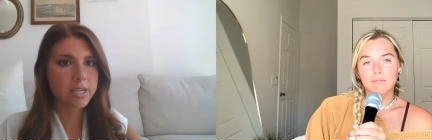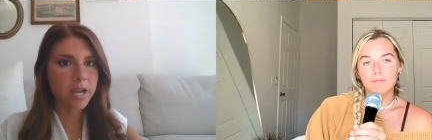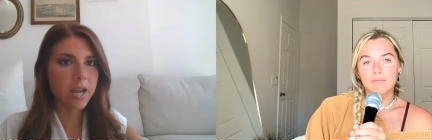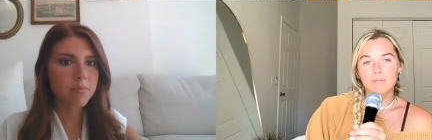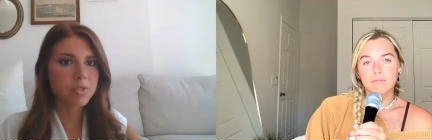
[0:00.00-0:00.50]

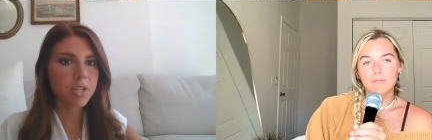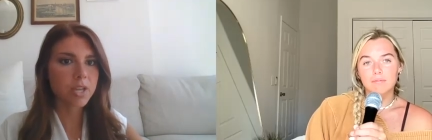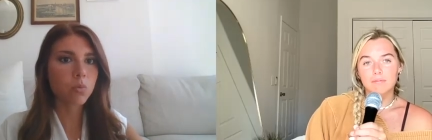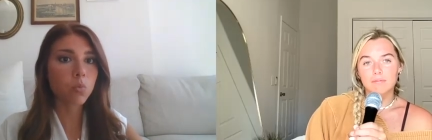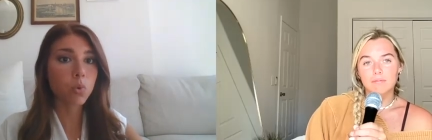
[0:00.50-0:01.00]
Speaker 1: time to
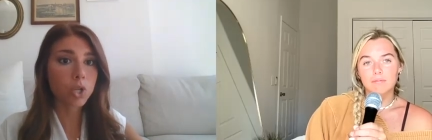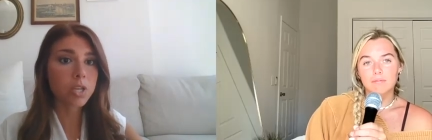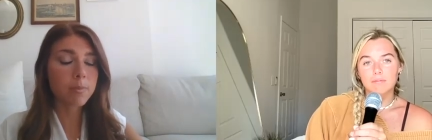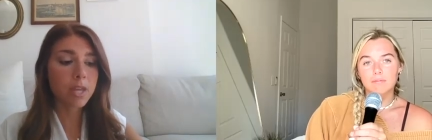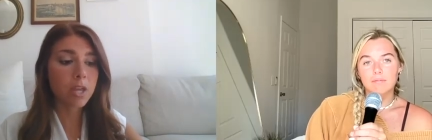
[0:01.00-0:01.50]
like
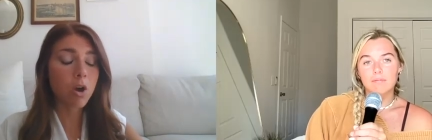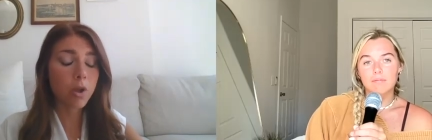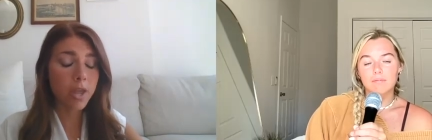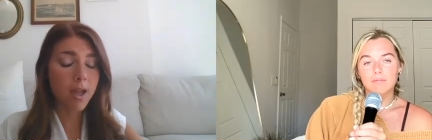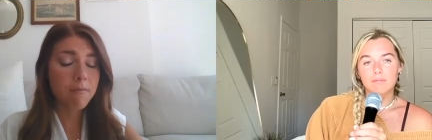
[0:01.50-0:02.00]
really like
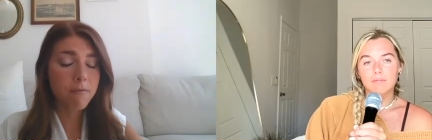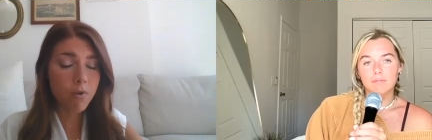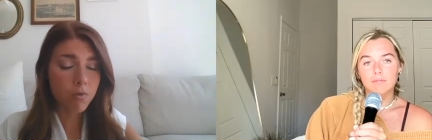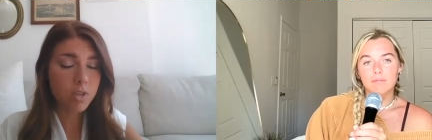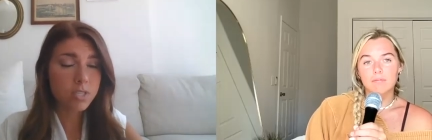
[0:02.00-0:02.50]
okay i'm
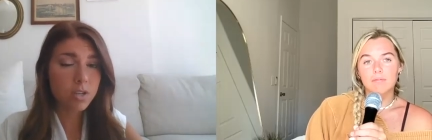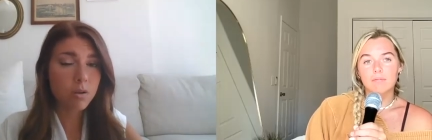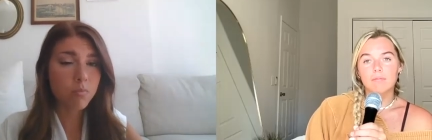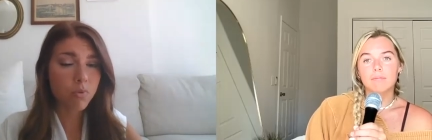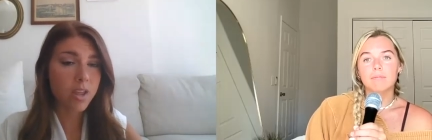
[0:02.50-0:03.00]
focusing
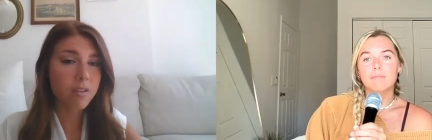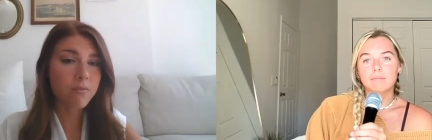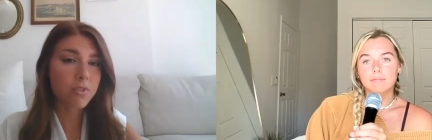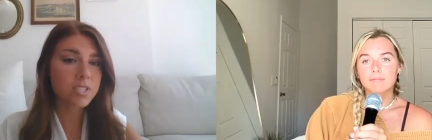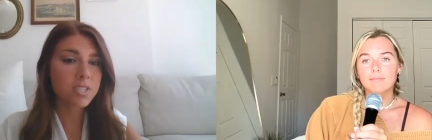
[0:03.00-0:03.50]
on praying
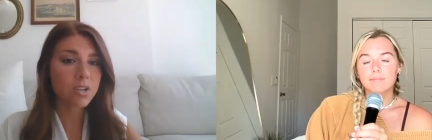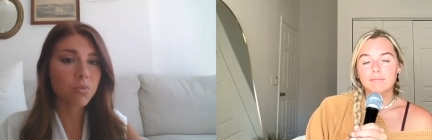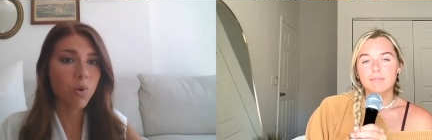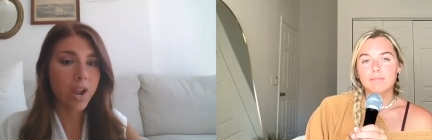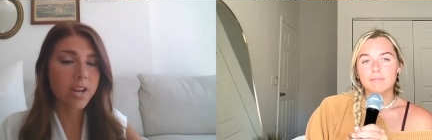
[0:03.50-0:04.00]
for this like
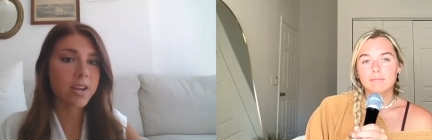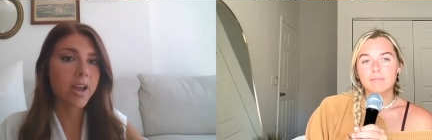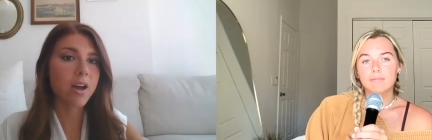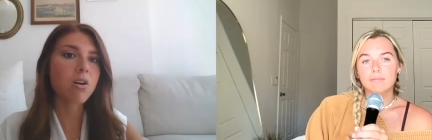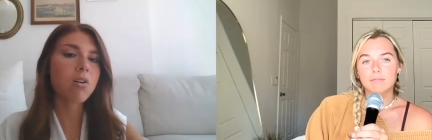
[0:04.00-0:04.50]
right
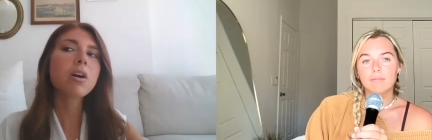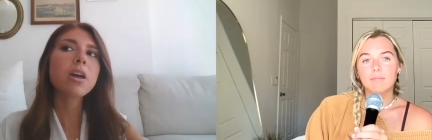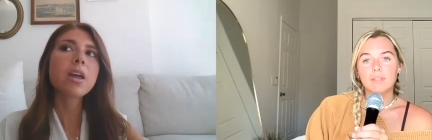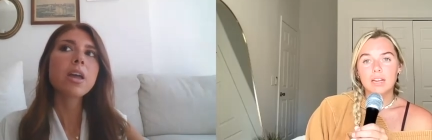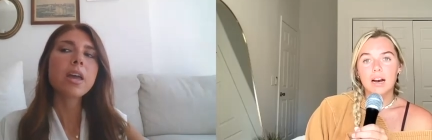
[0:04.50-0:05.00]
now
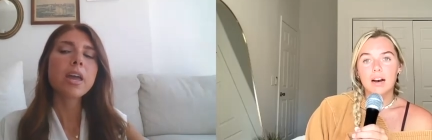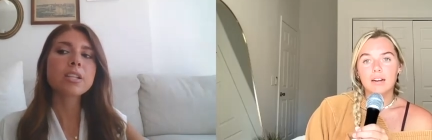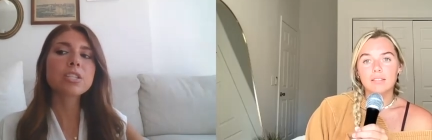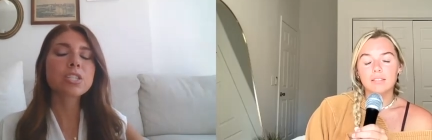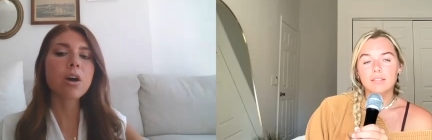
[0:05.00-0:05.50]
yeah
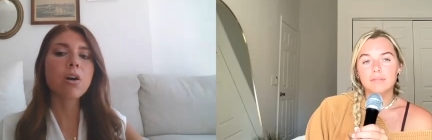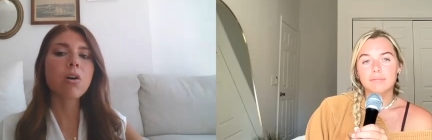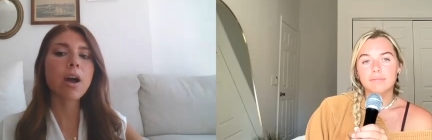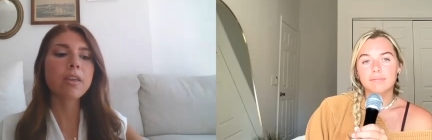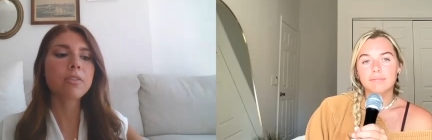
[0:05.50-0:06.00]
and
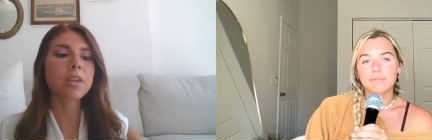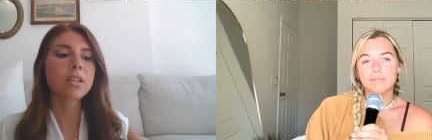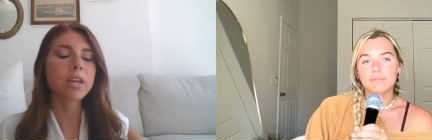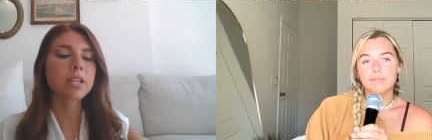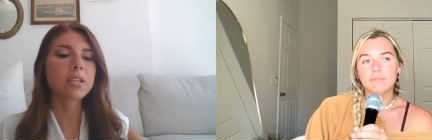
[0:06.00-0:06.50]
so i think
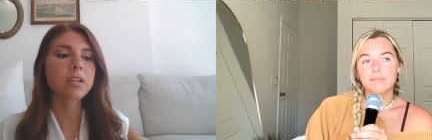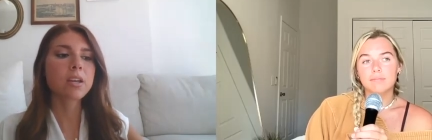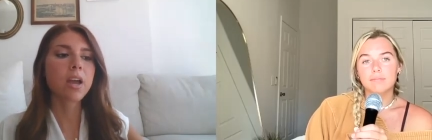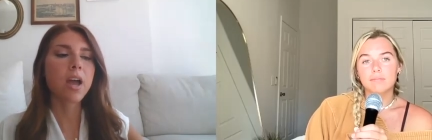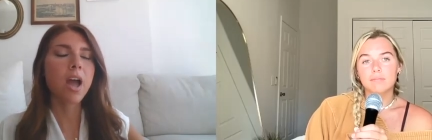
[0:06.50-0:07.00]
like
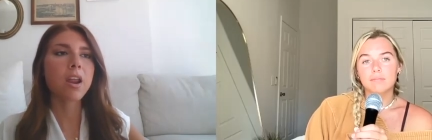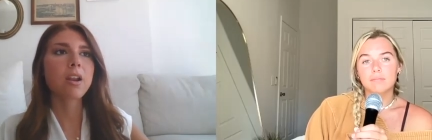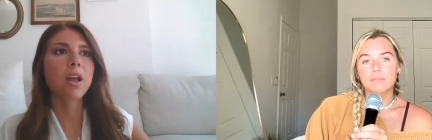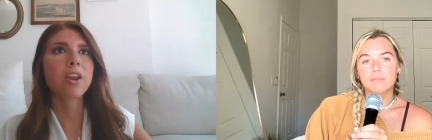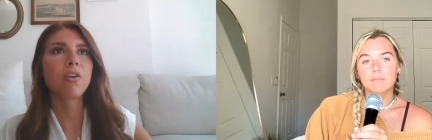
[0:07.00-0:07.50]

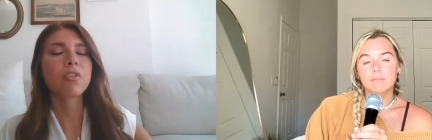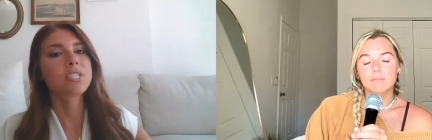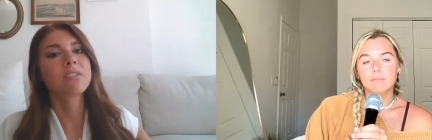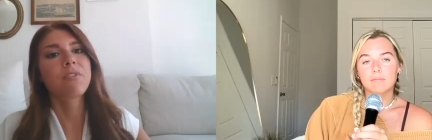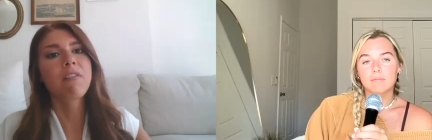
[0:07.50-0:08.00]
I, I know this
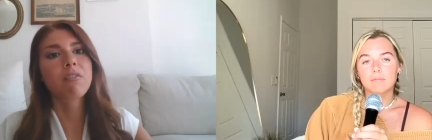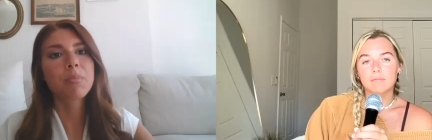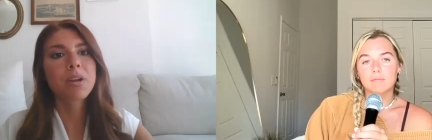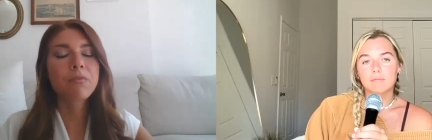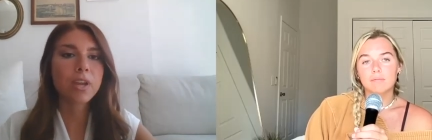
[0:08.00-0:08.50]
isn't for everyone,
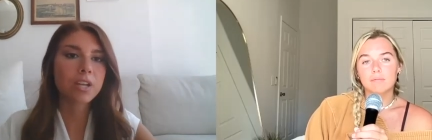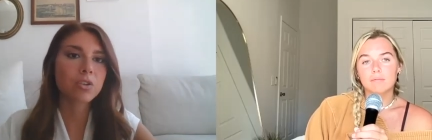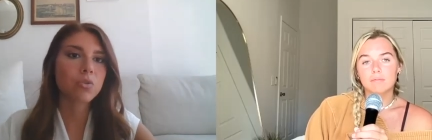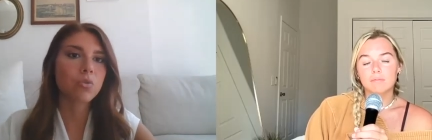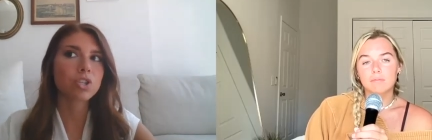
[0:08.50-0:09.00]
but for like
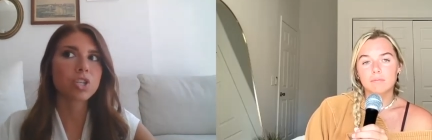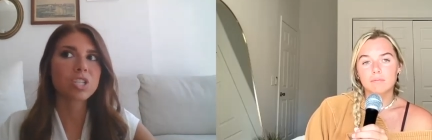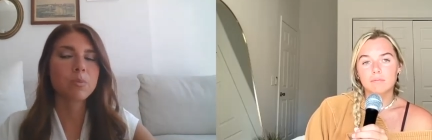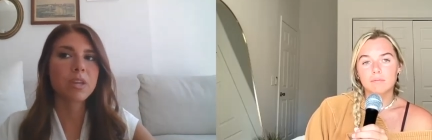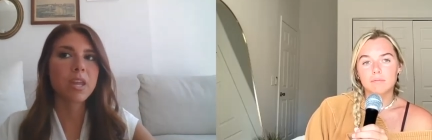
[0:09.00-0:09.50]
New York,
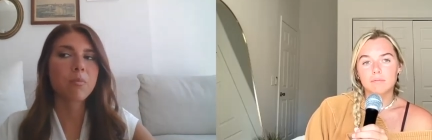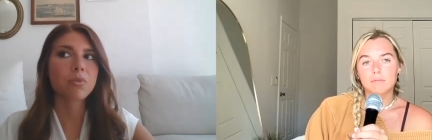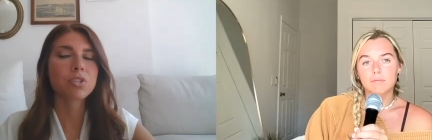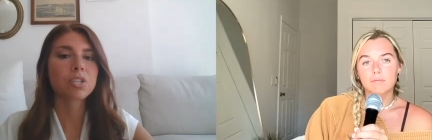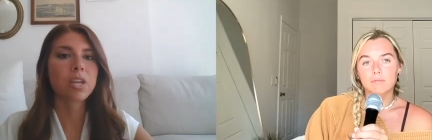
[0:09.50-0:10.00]
just being
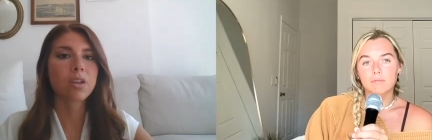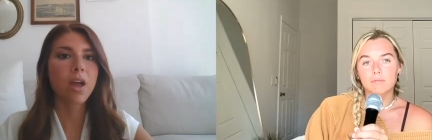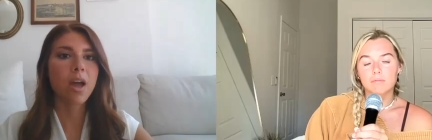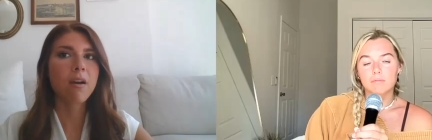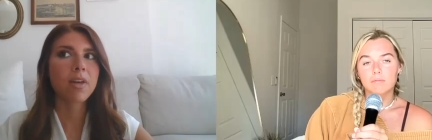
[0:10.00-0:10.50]
able to like
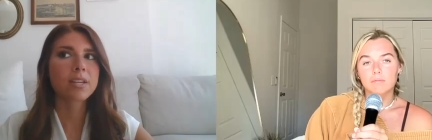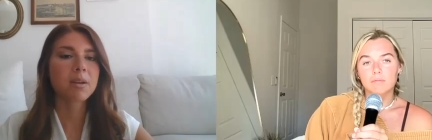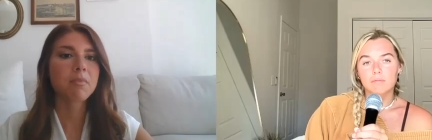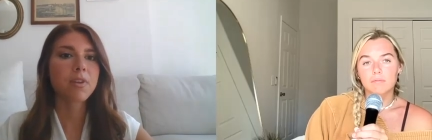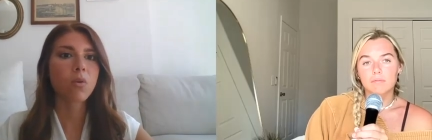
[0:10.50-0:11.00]
have that
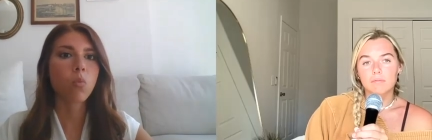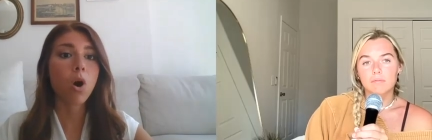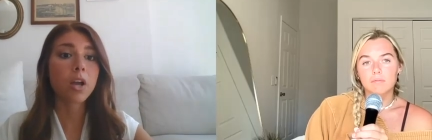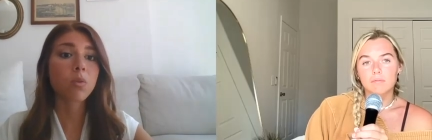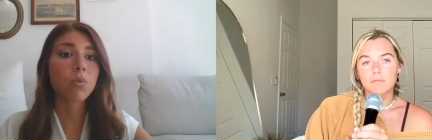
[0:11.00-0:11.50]
time of like
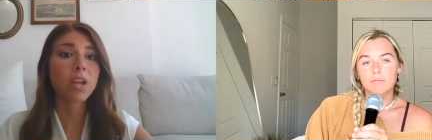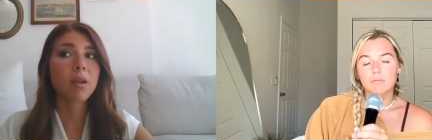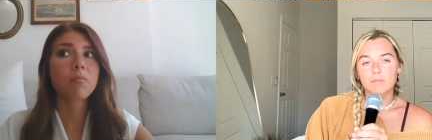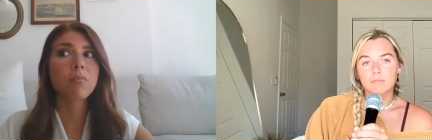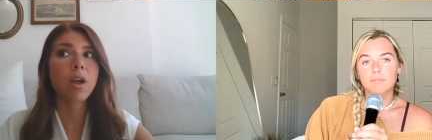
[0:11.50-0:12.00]
walking, like
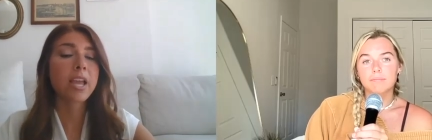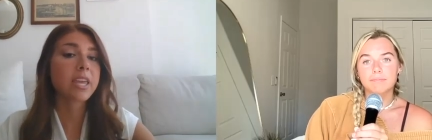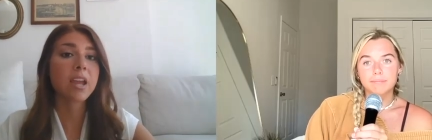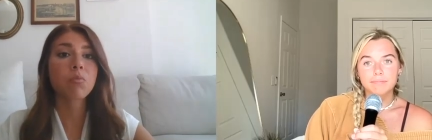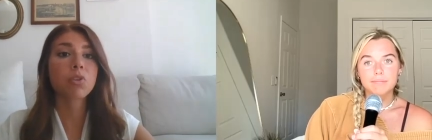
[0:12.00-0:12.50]
I'm, I
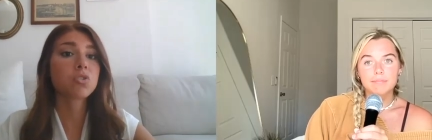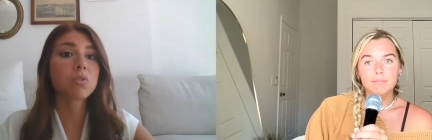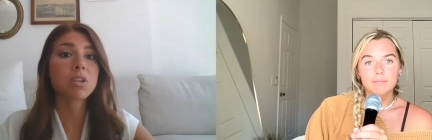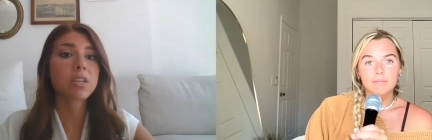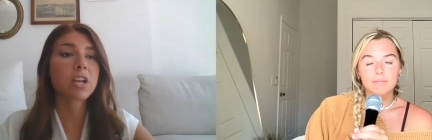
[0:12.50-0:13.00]
can't really do
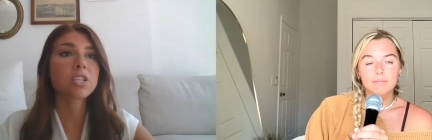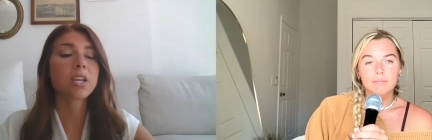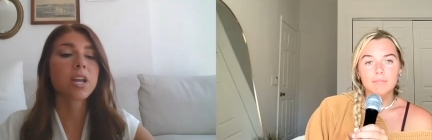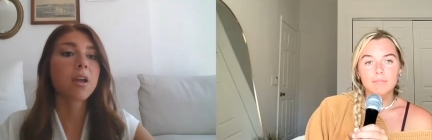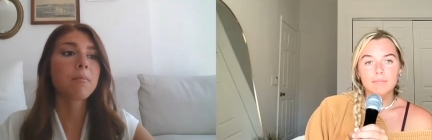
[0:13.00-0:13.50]
anything else.
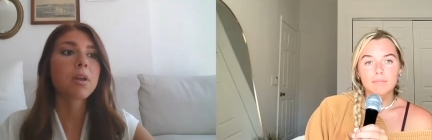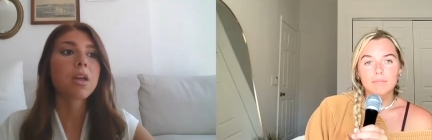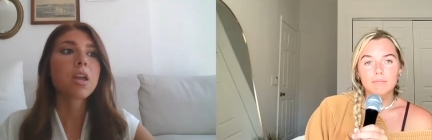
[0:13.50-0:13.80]
Like I'm